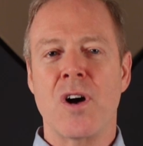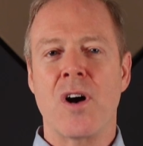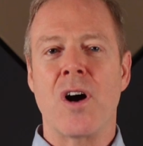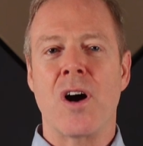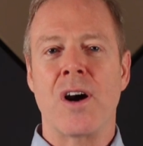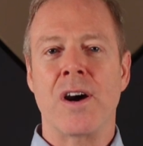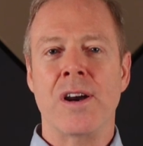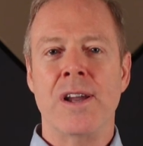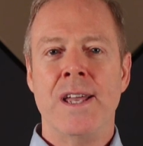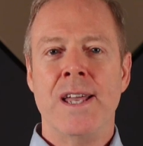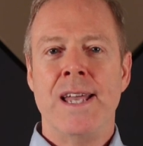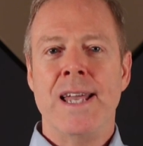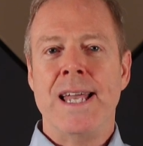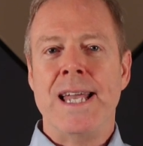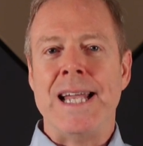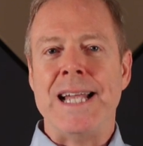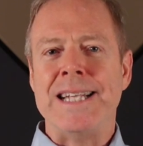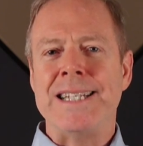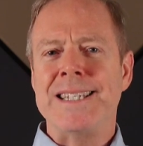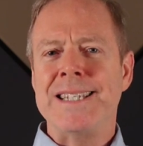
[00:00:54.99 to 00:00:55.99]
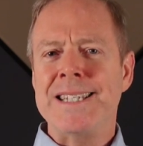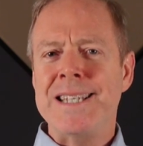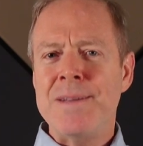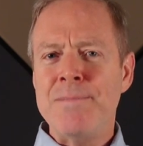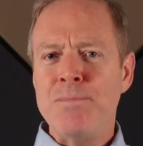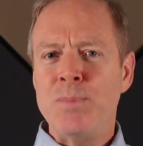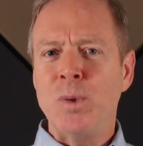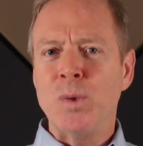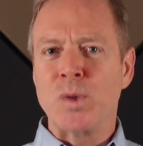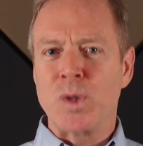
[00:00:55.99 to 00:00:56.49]
are. In
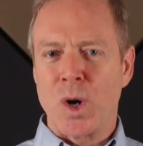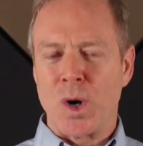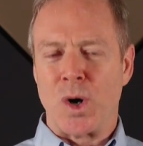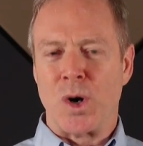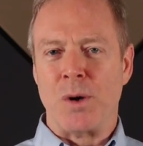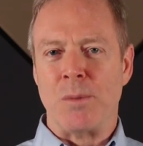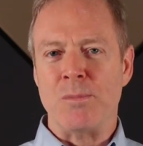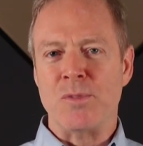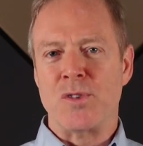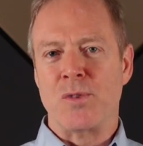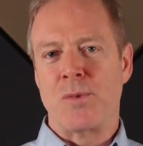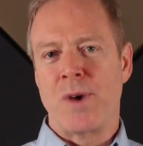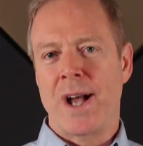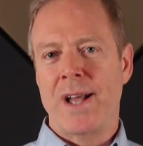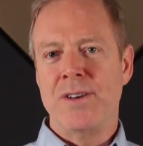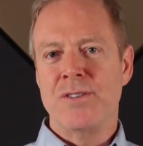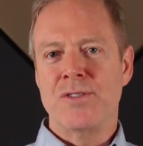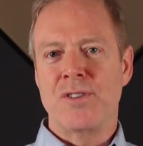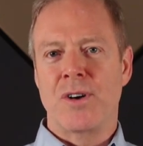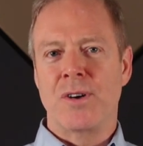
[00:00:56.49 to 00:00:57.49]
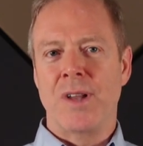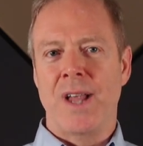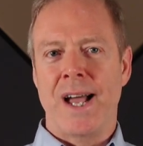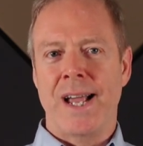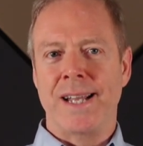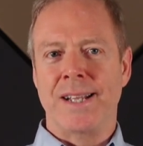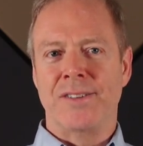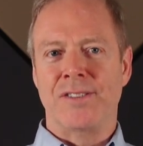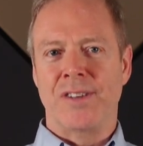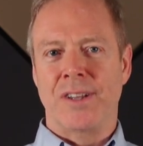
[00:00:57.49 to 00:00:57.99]
simple terms, riders are
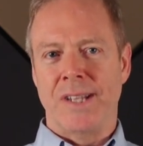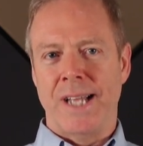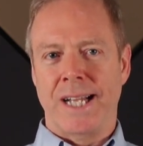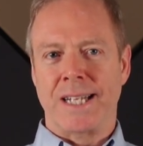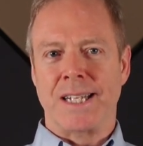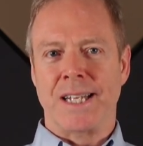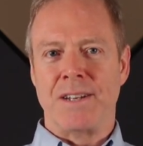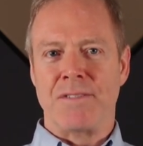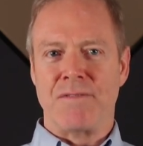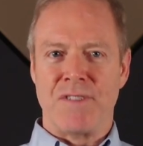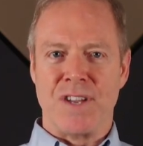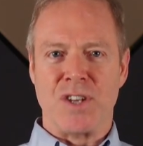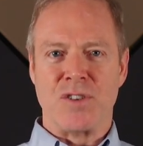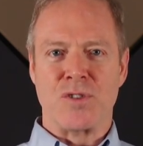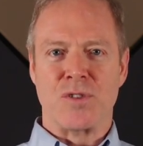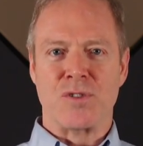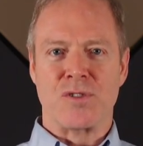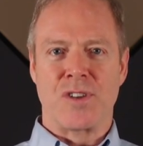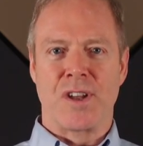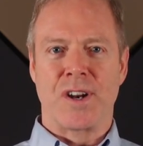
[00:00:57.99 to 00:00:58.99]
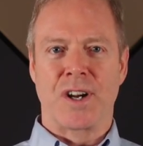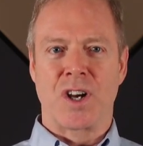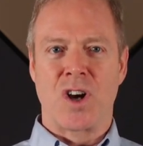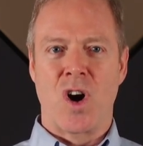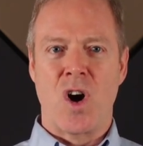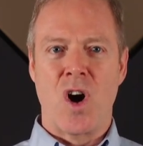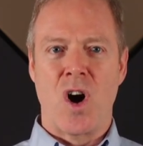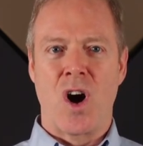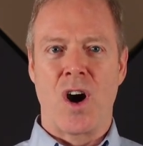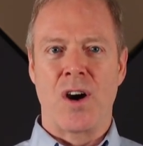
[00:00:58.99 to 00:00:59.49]
like selecting features on a
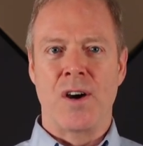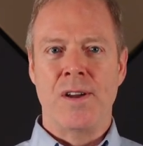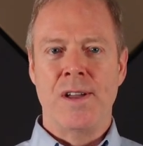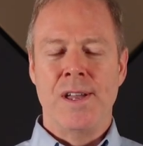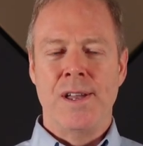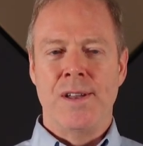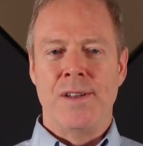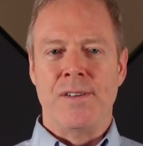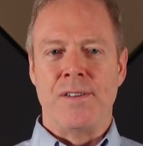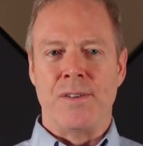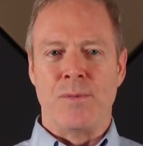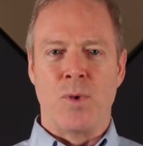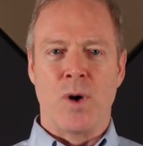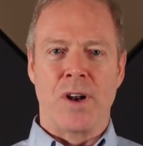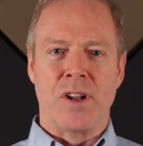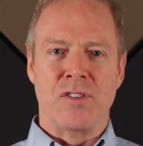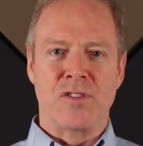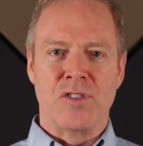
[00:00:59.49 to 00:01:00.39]
car. You want a